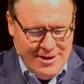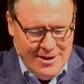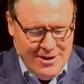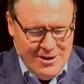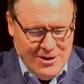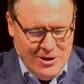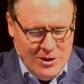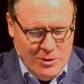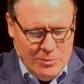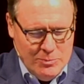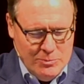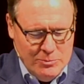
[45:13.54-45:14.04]

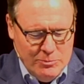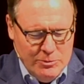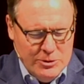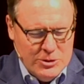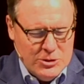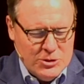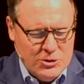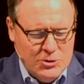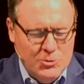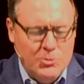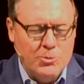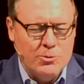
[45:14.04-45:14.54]
um, with
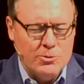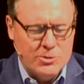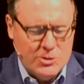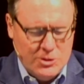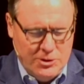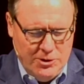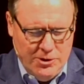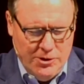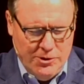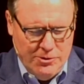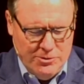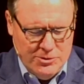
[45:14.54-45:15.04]
schools
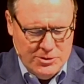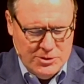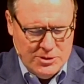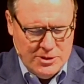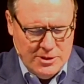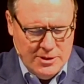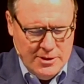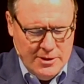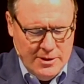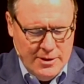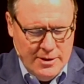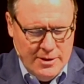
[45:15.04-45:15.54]

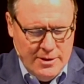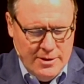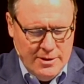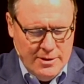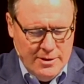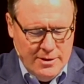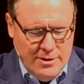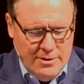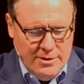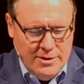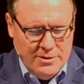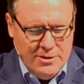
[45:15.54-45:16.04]
closed,
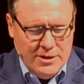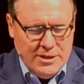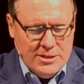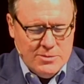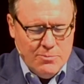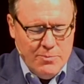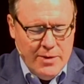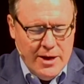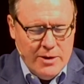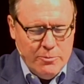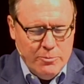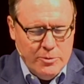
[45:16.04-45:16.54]
that
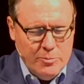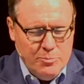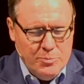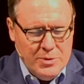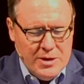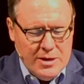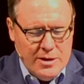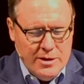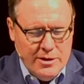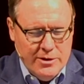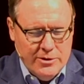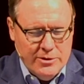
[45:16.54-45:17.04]
these men would
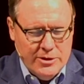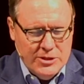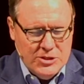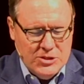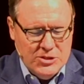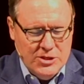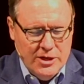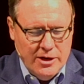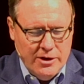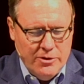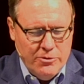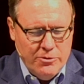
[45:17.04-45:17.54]
be here to
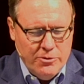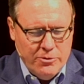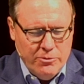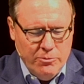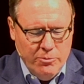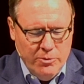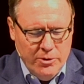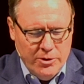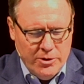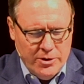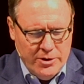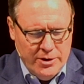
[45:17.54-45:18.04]
sit under your
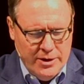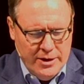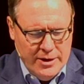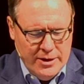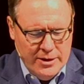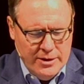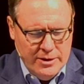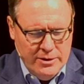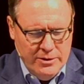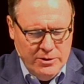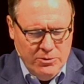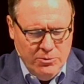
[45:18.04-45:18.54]
word,
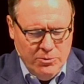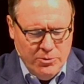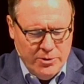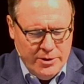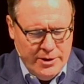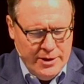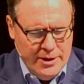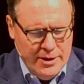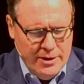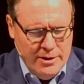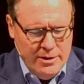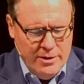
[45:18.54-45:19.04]

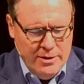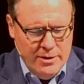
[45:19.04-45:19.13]
Lord,